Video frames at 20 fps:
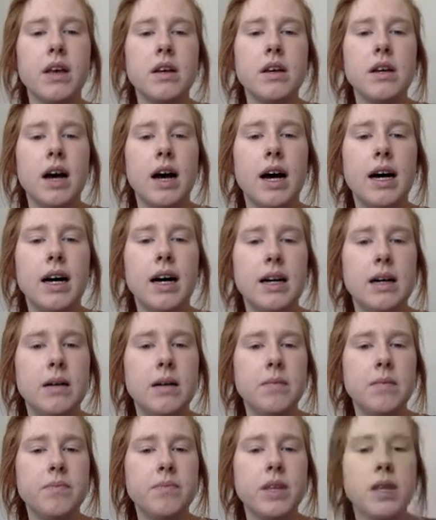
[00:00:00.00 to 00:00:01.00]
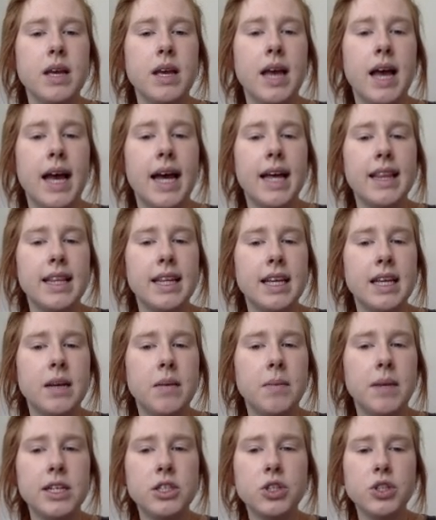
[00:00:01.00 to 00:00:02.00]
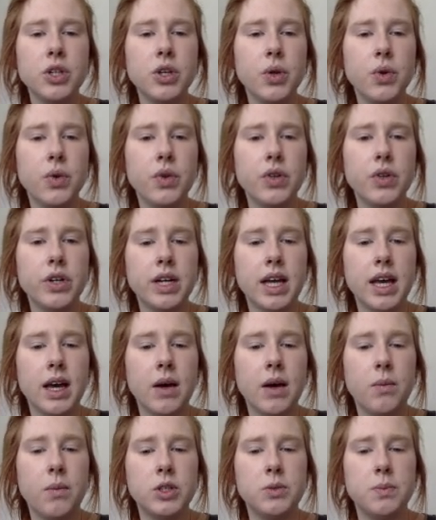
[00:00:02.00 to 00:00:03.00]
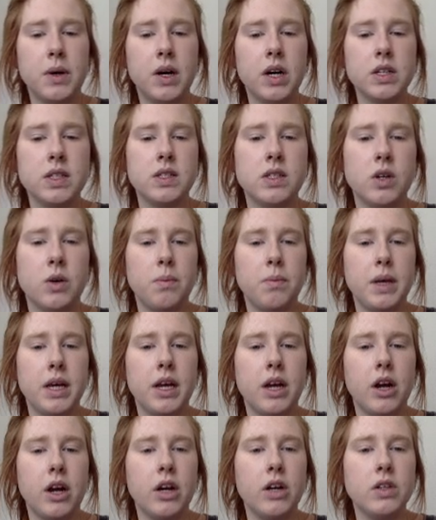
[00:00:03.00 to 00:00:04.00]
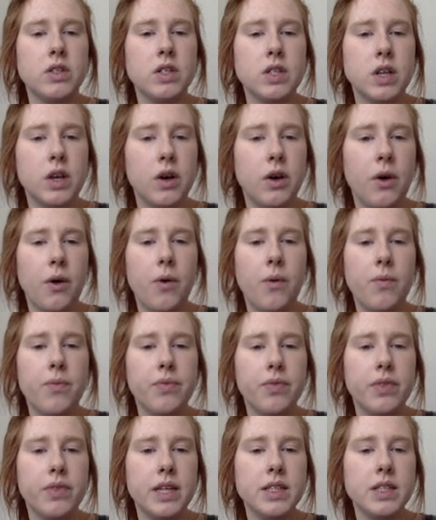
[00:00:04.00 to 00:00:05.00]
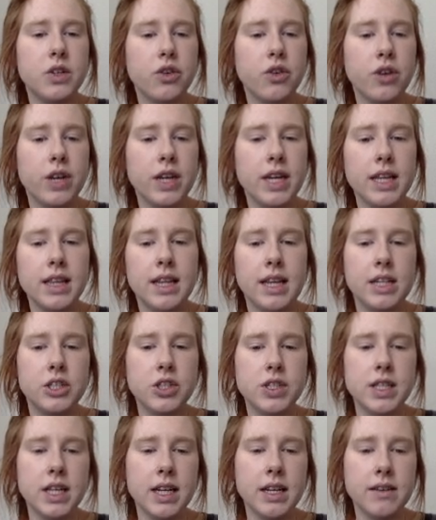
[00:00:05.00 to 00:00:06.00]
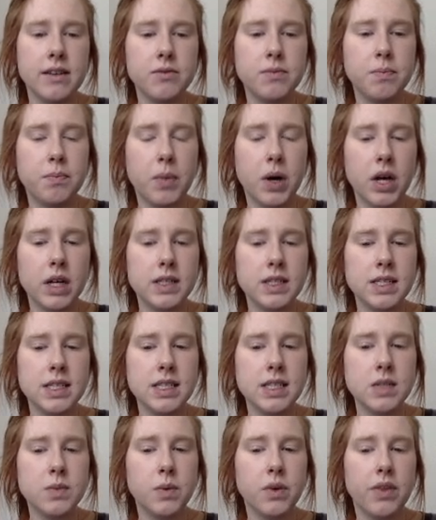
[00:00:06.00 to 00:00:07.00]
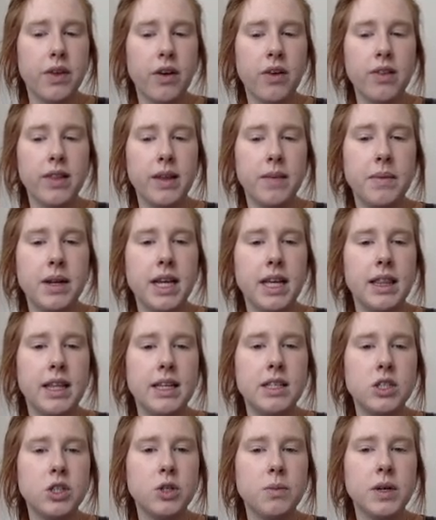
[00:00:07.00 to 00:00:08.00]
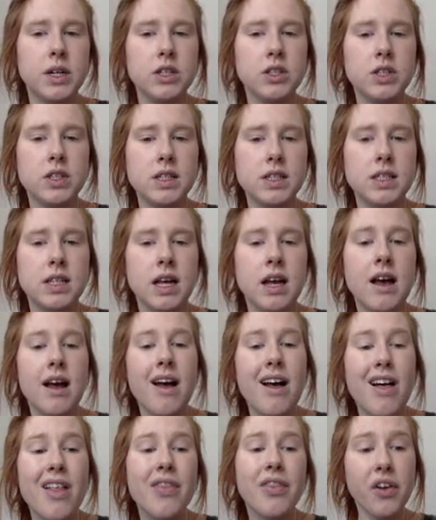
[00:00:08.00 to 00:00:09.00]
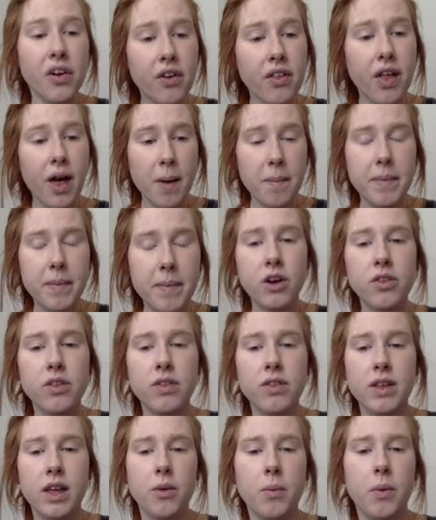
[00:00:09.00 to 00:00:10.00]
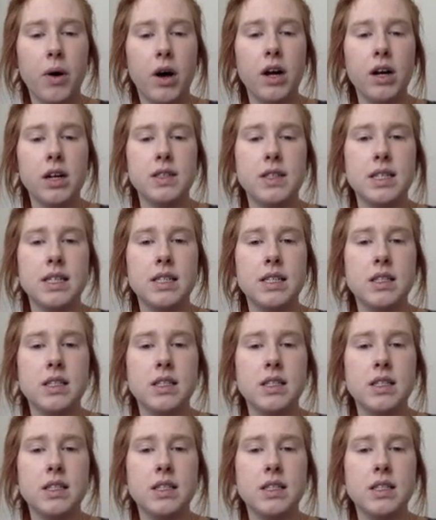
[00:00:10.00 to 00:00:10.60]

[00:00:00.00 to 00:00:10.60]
And then make sure you look at which boxes are bigger. So these green legislative boxes where they're limiting these 2 branches, they're a lot bigger than the other boxes.